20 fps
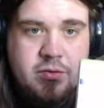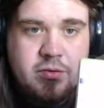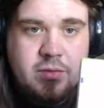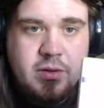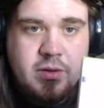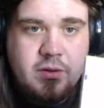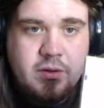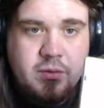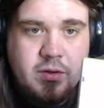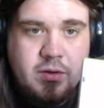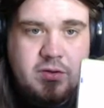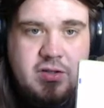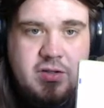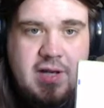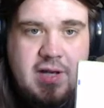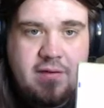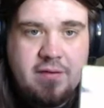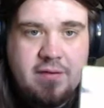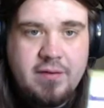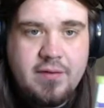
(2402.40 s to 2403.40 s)
Wanted, which
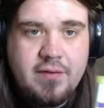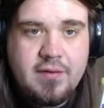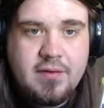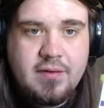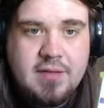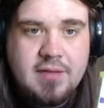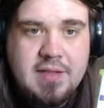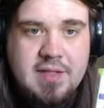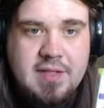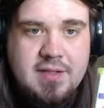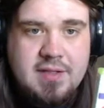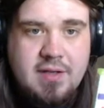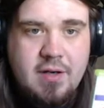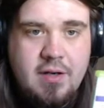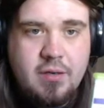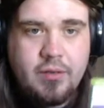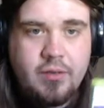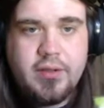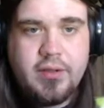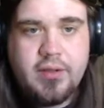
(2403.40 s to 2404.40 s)
I have disc
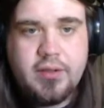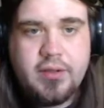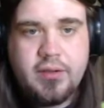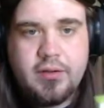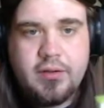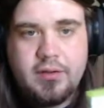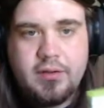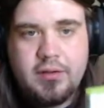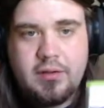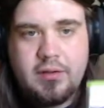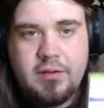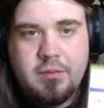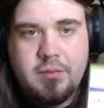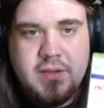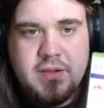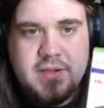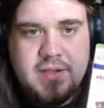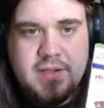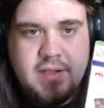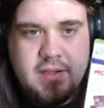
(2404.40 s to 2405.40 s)
only. You'll
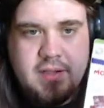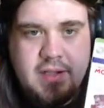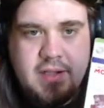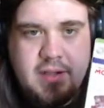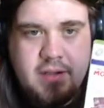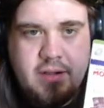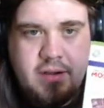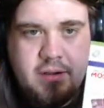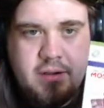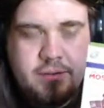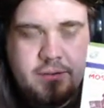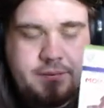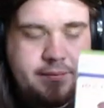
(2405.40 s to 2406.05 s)
be seeing later.